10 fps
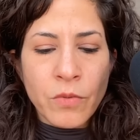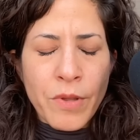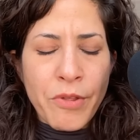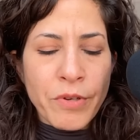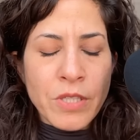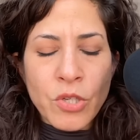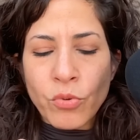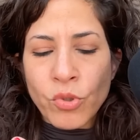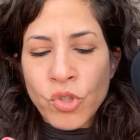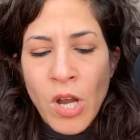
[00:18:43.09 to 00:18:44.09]
whether it's a
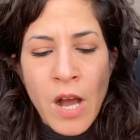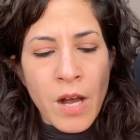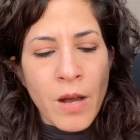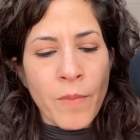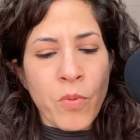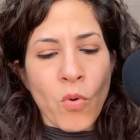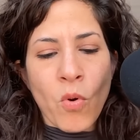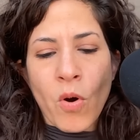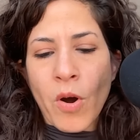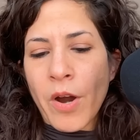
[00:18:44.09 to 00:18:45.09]
new job
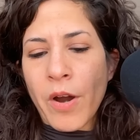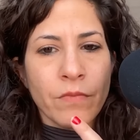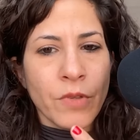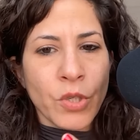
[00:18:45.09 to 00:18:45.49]
or